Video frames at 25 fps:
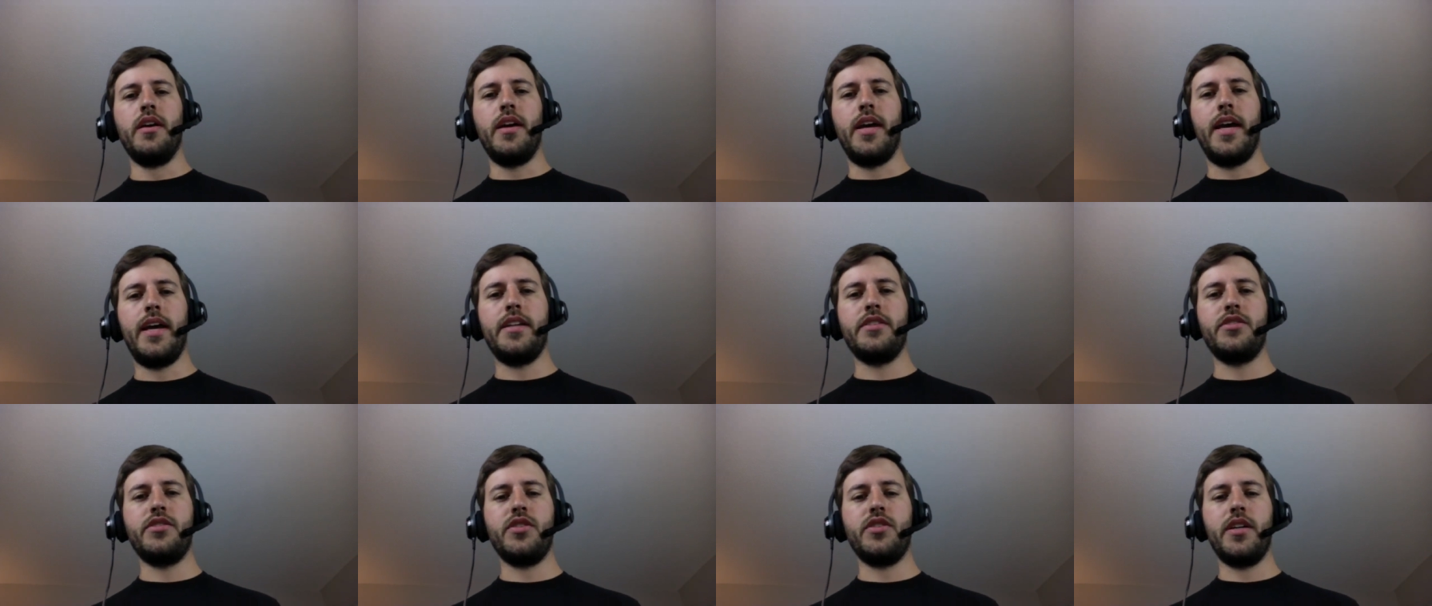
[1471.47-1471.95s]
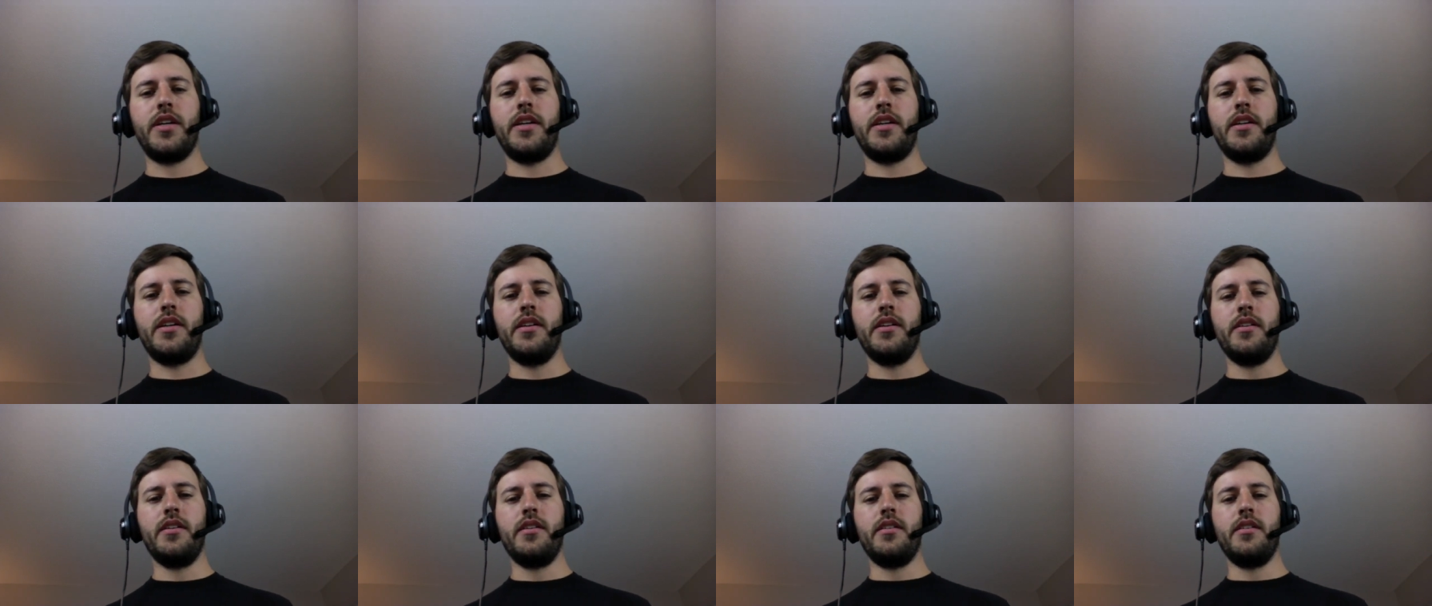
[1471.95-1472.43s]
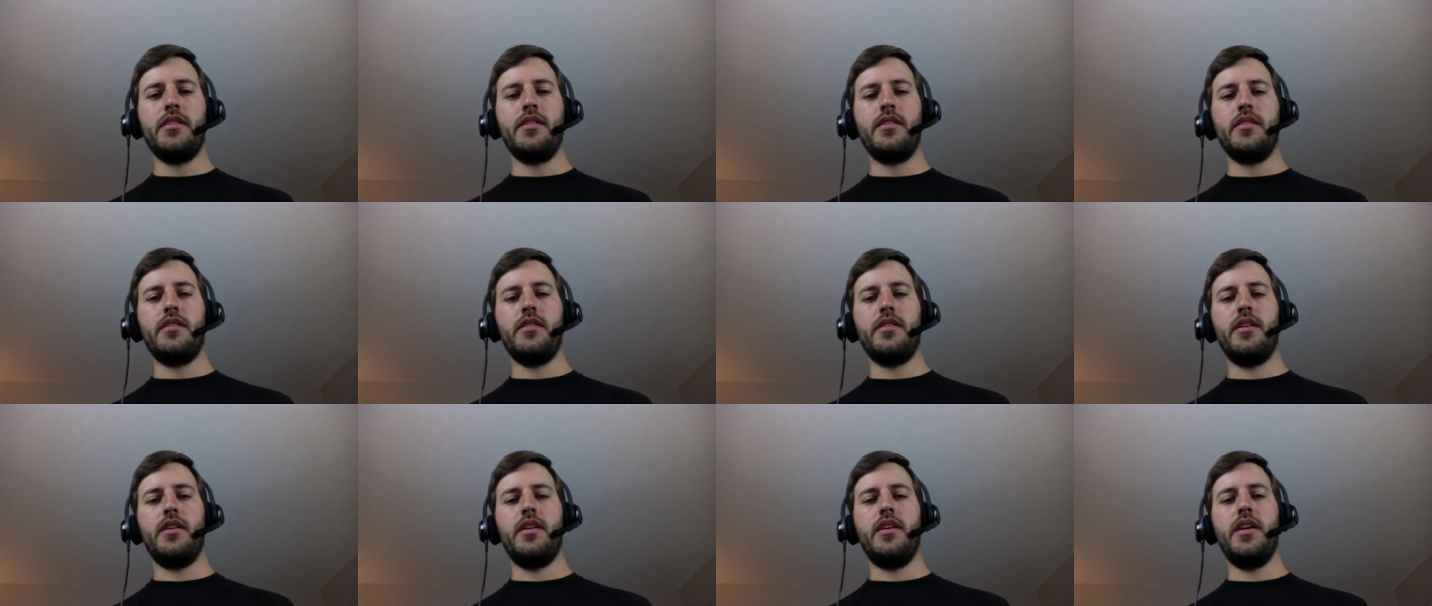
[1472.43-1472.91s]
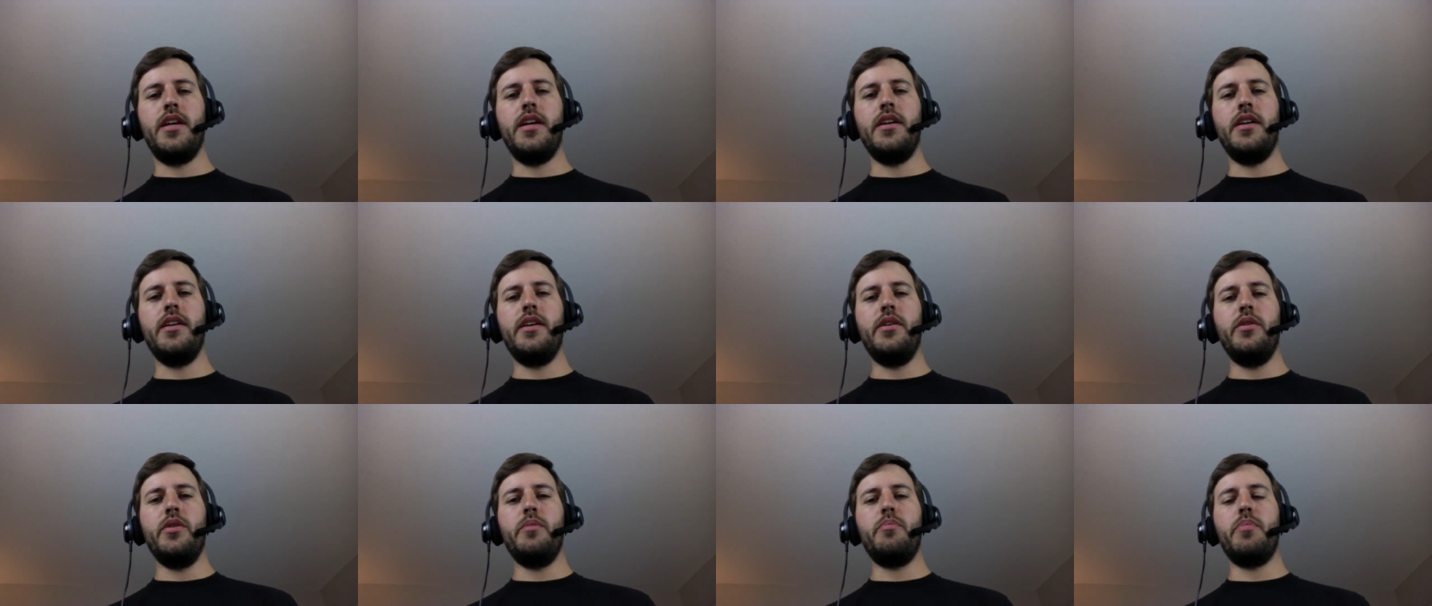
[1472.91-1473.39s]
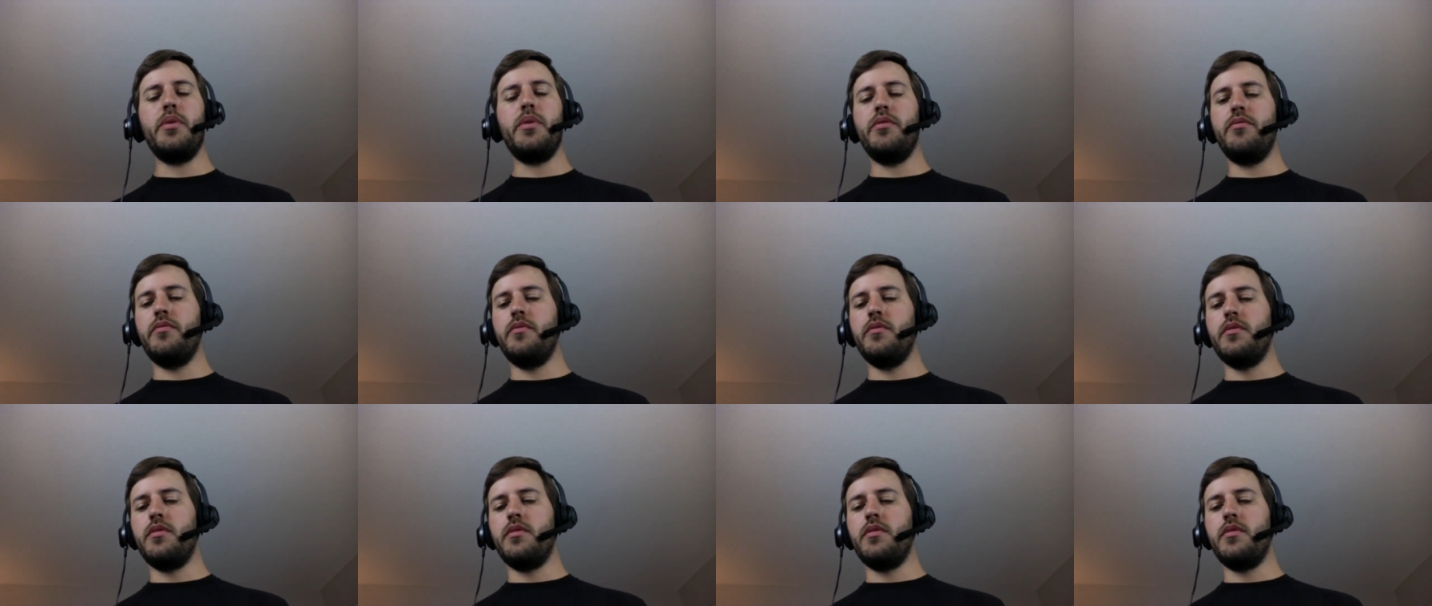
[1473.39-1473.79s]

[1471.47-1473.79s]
And it's like, it, it would be,